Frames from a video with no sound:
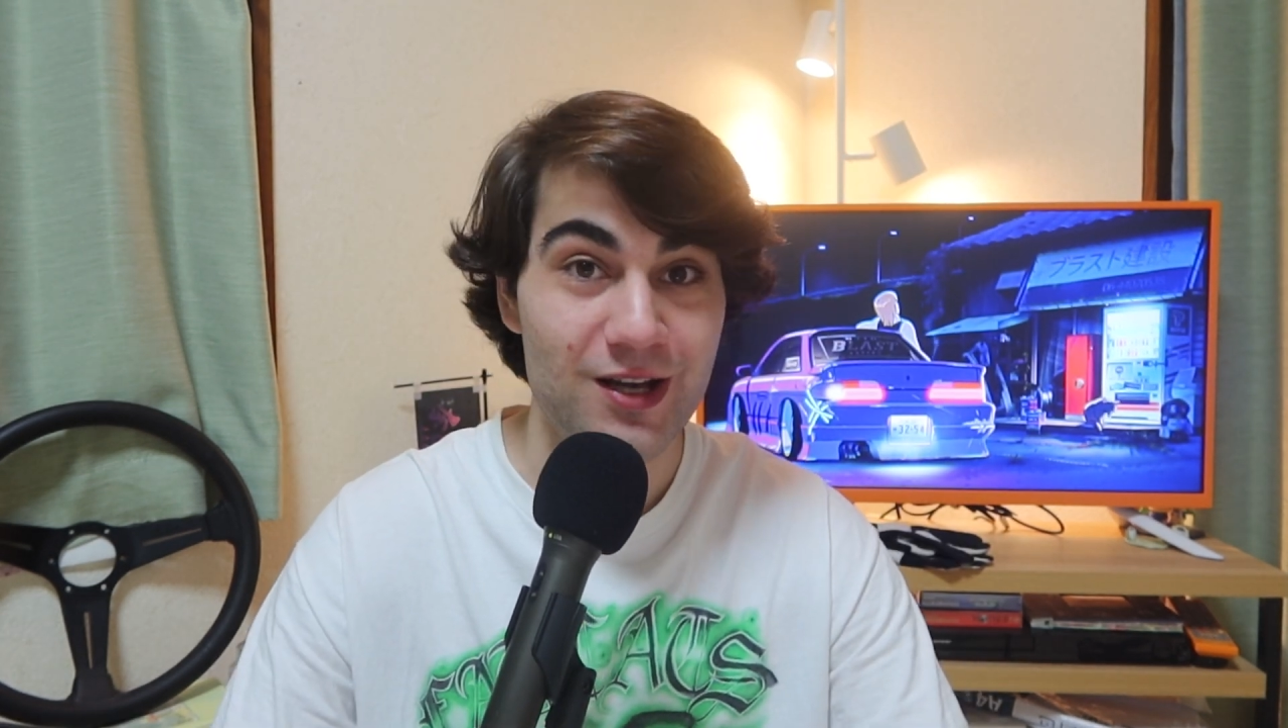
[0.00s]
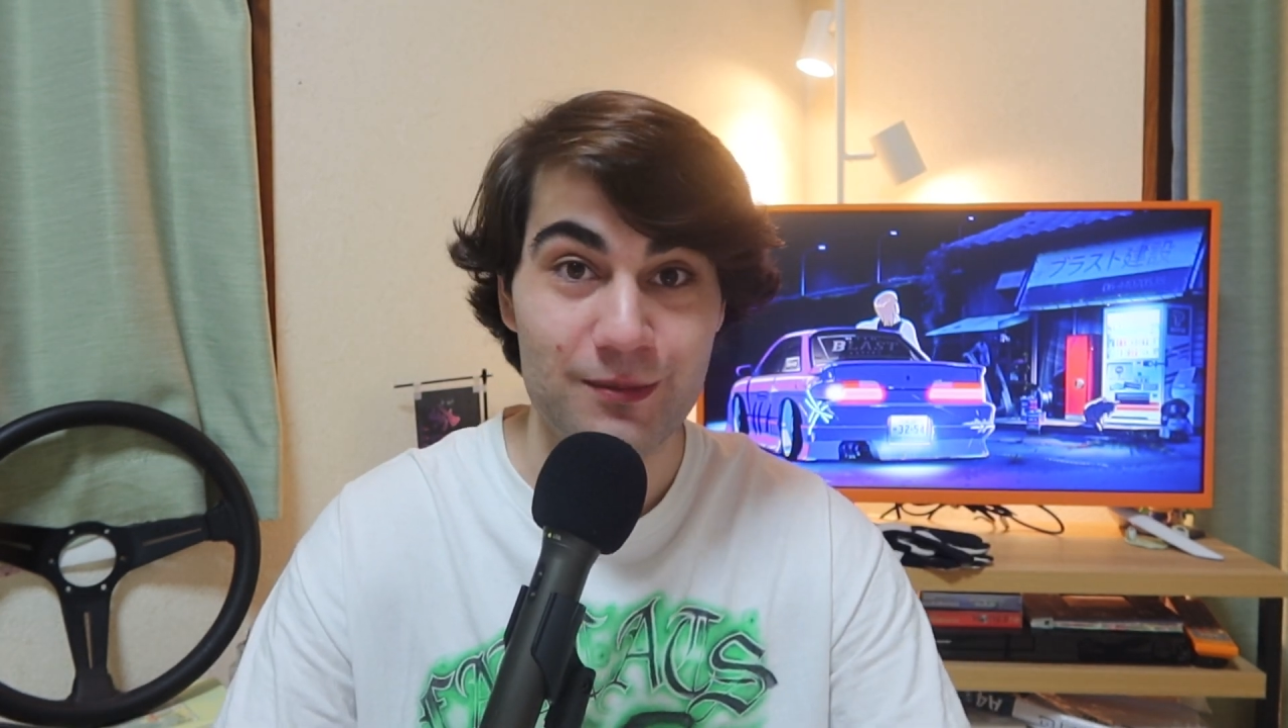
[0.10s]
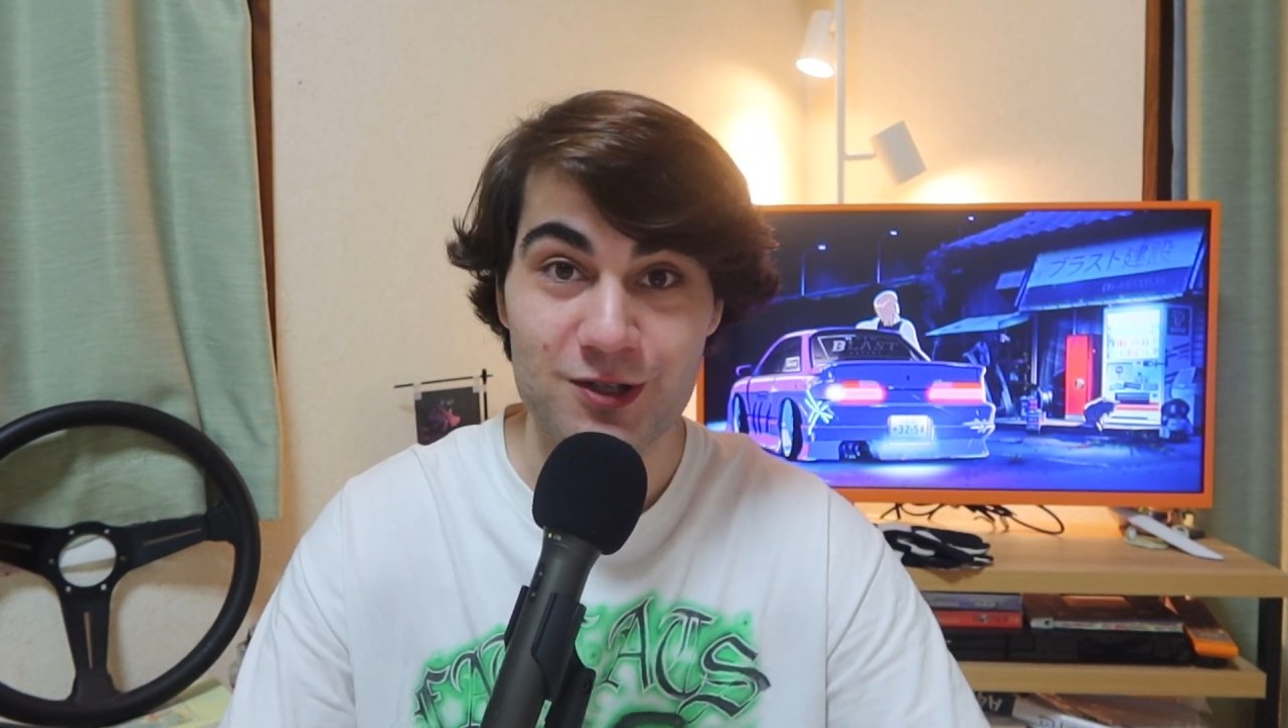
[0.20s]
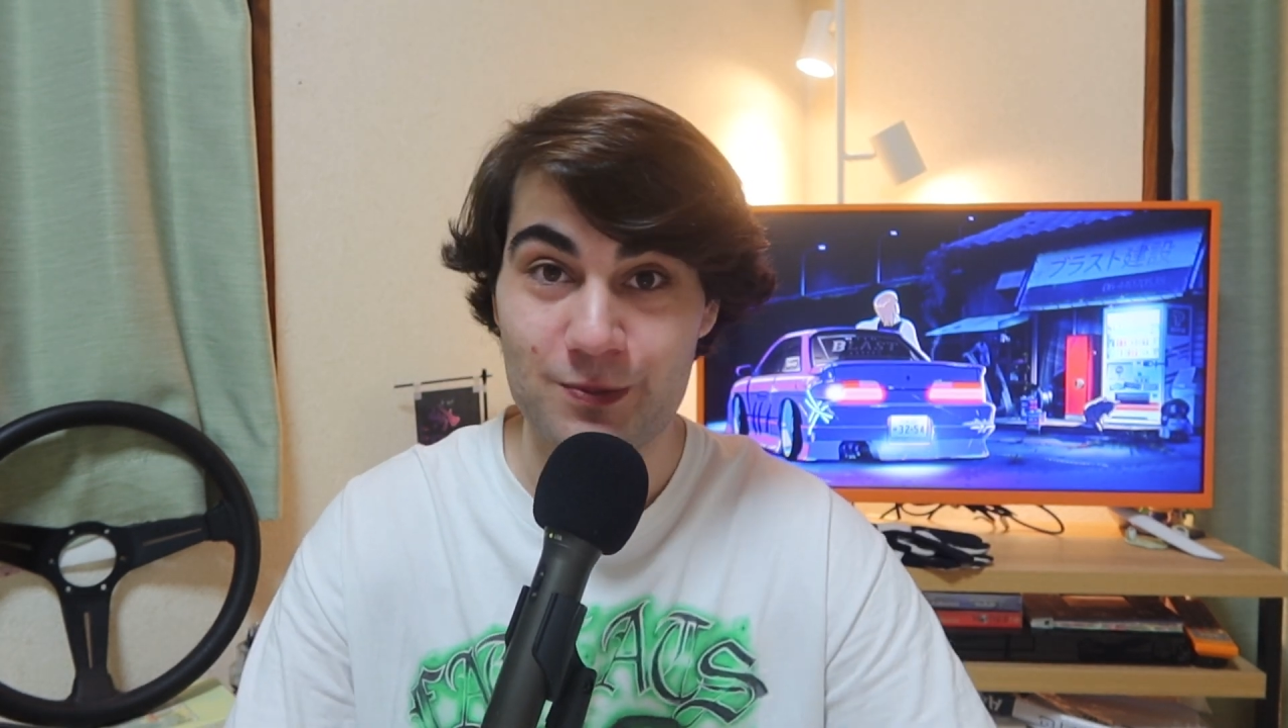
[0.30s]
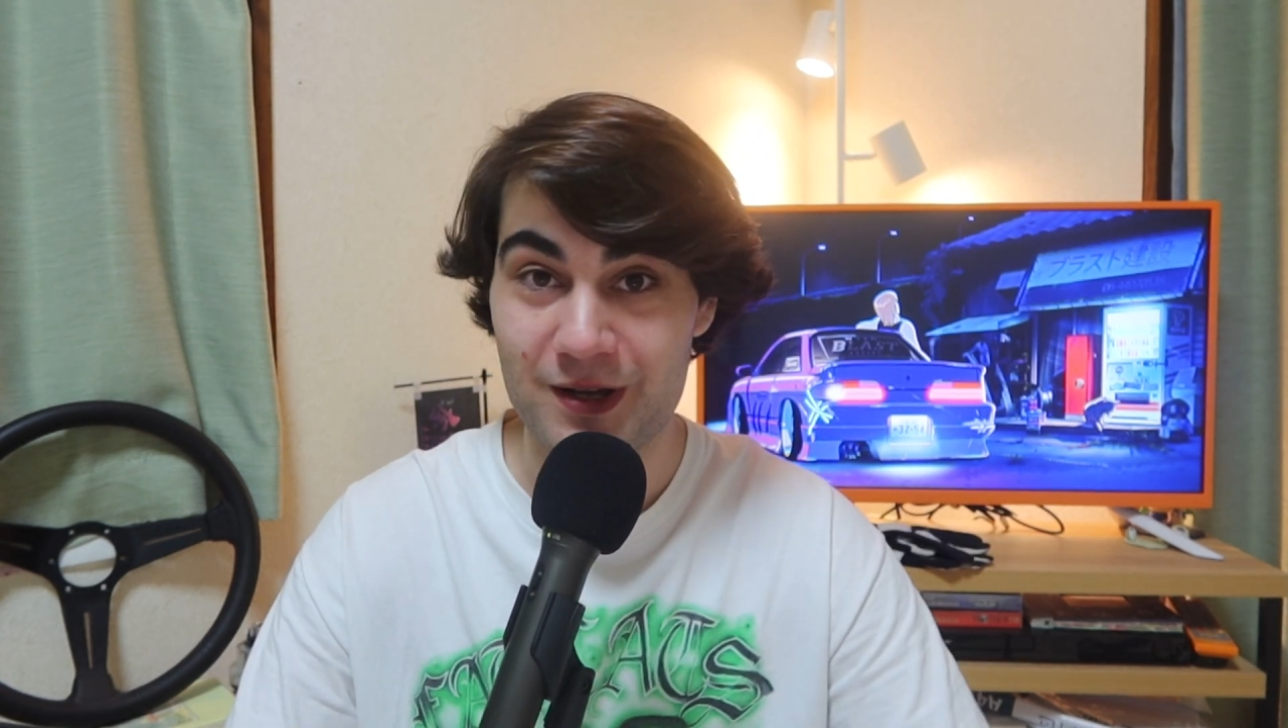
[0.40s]
come
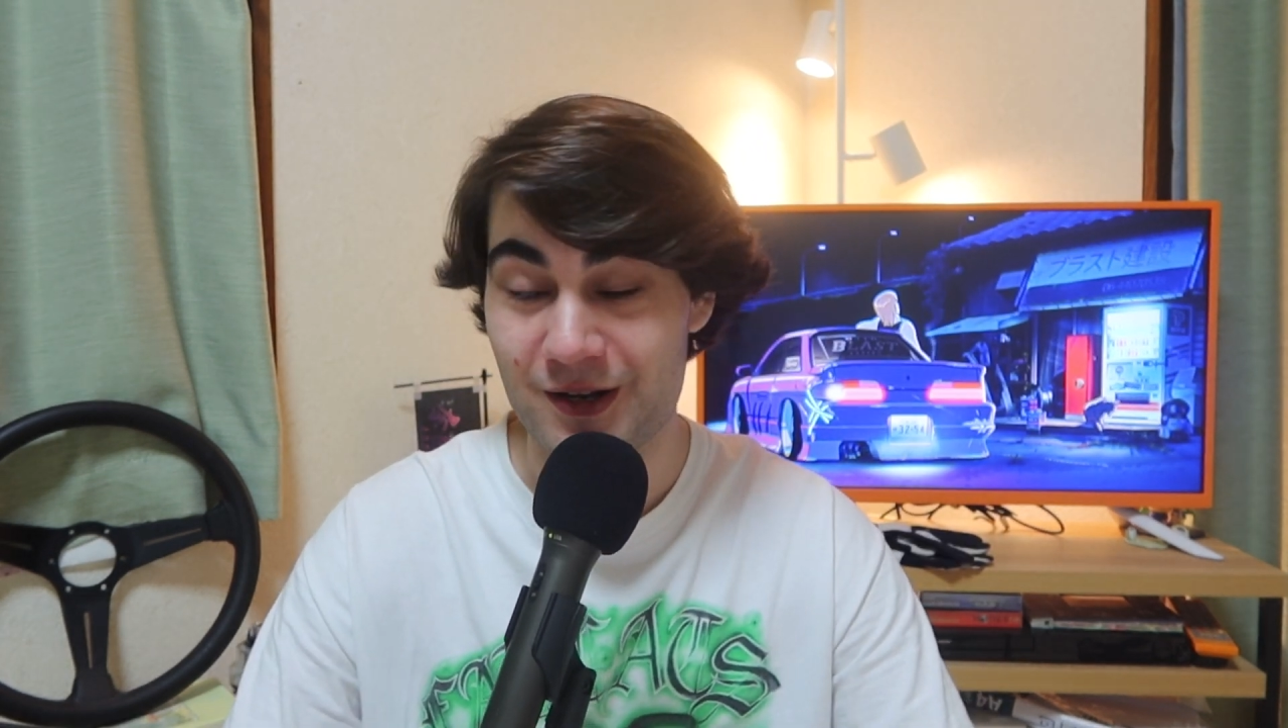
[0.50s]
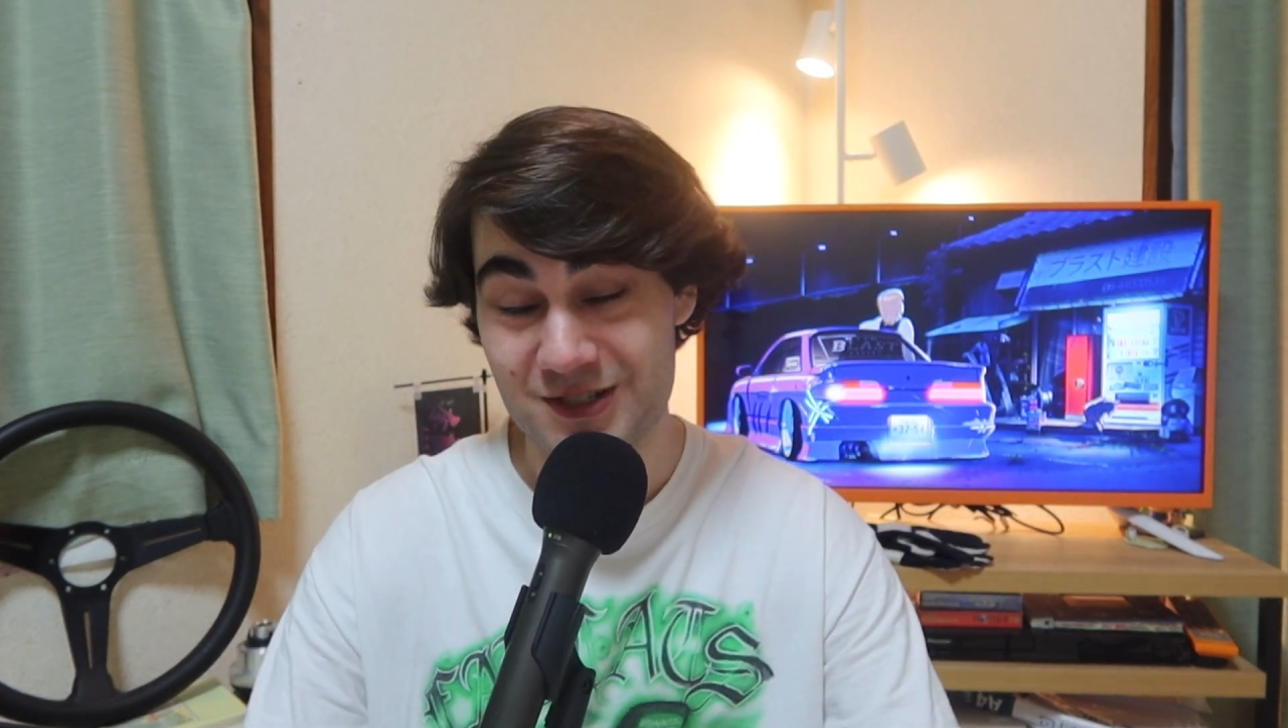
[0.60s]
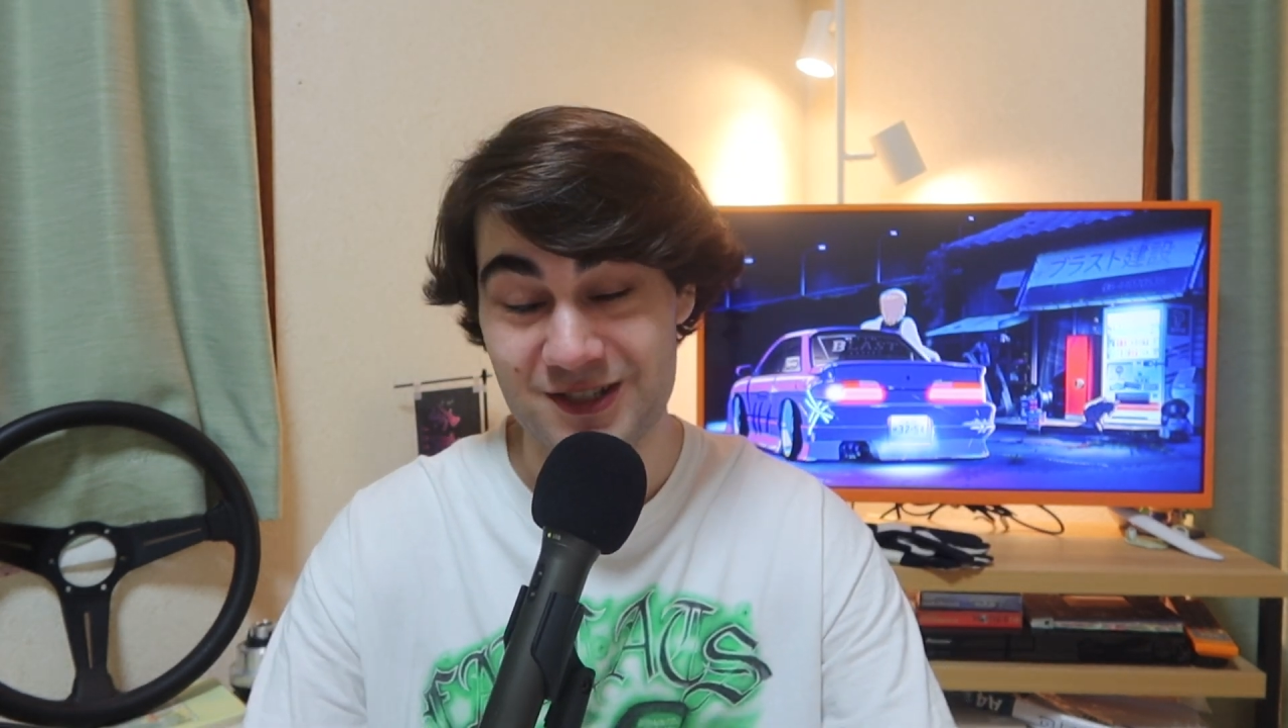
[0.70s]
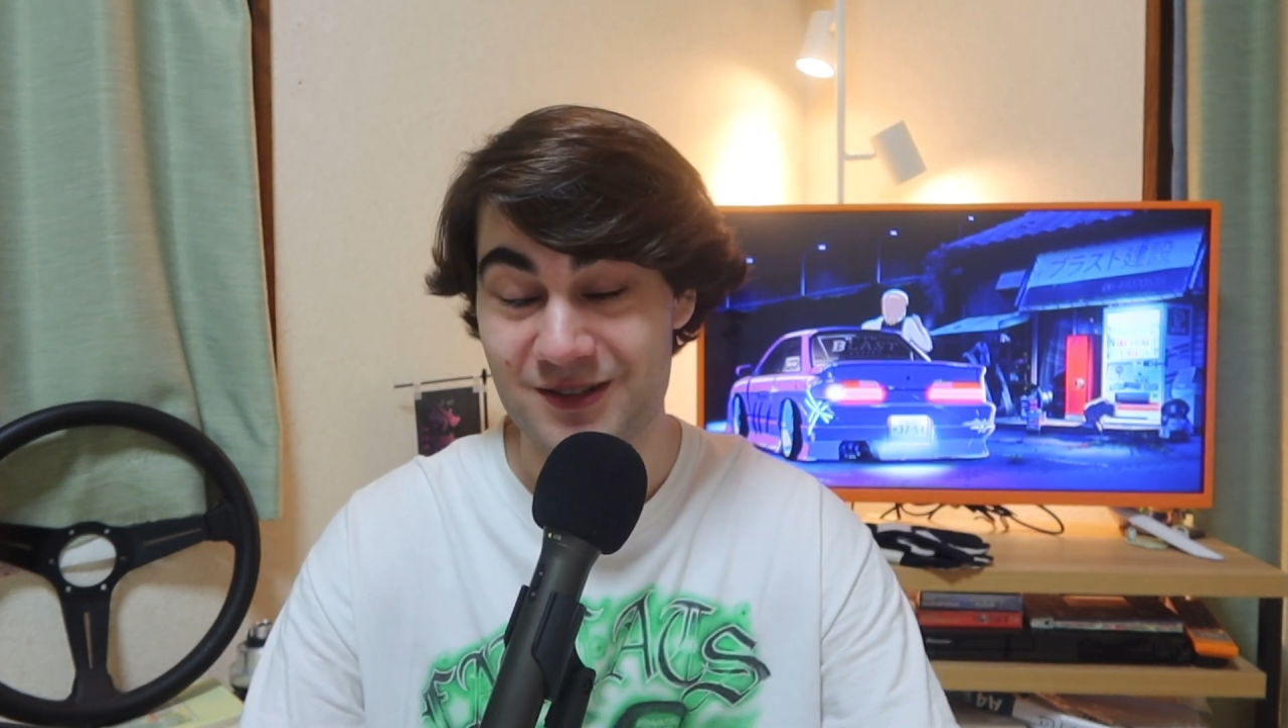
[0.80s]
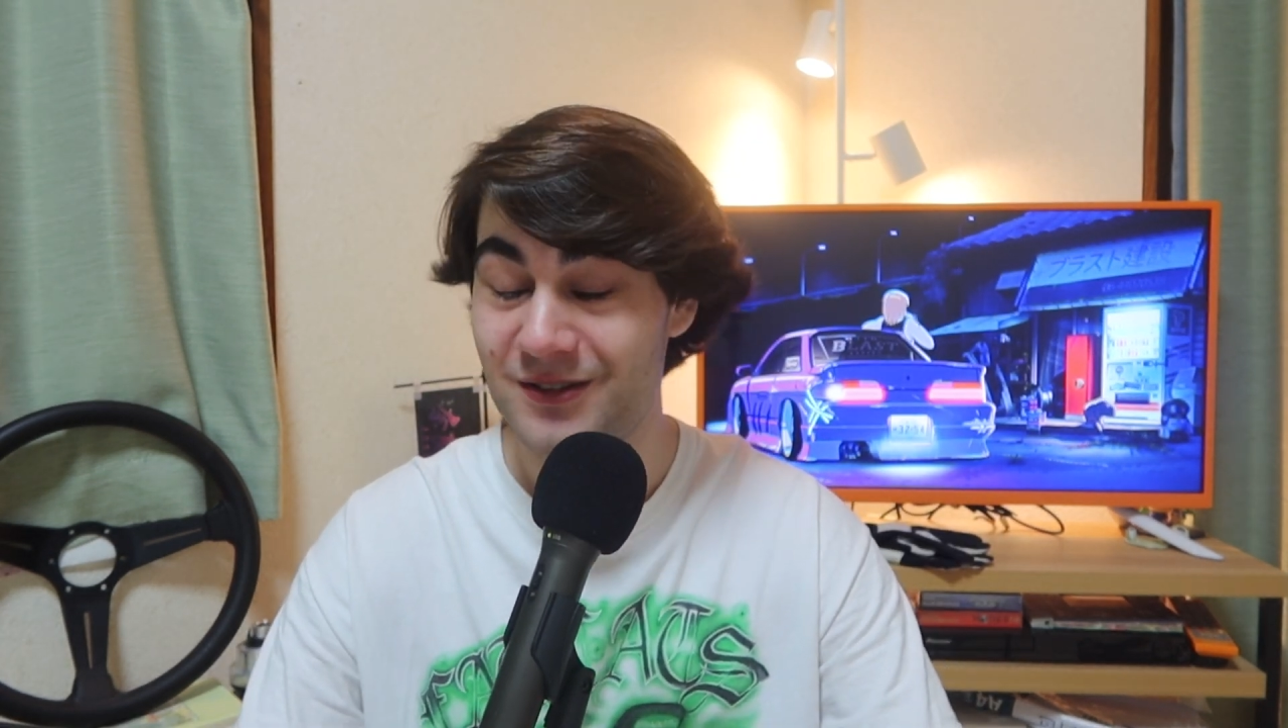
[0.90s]
to Japan.
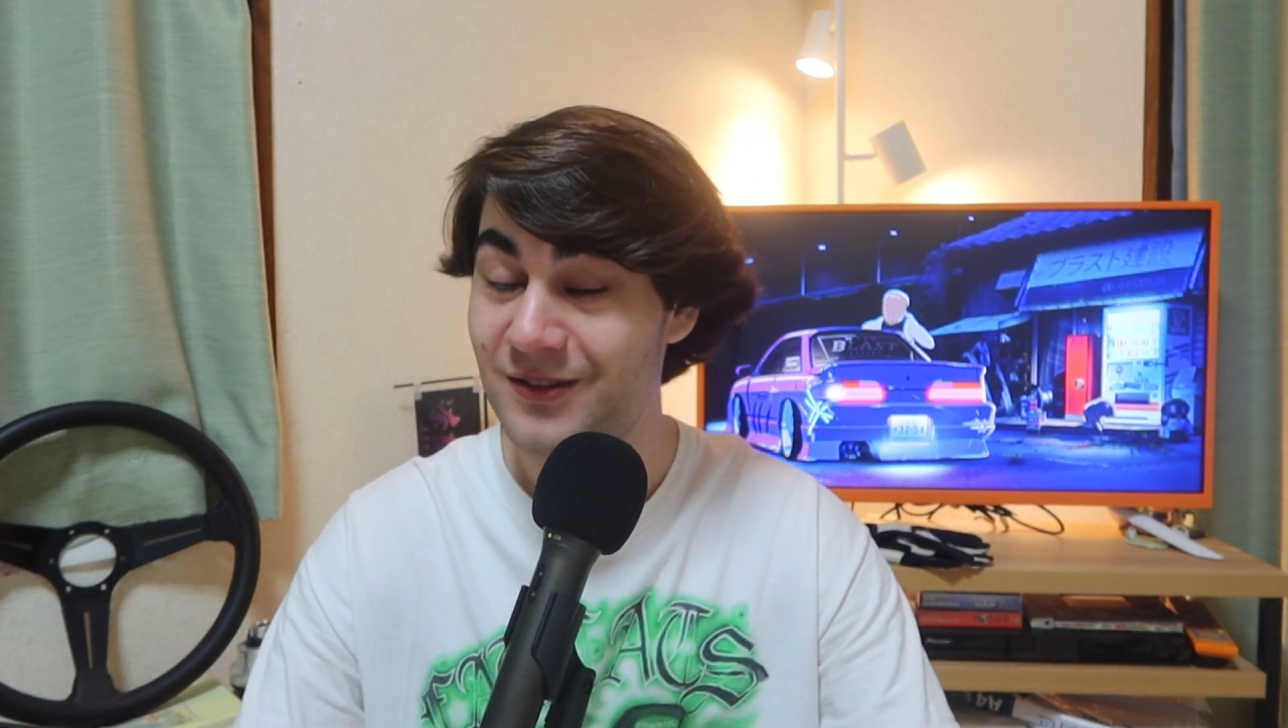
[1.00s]
Just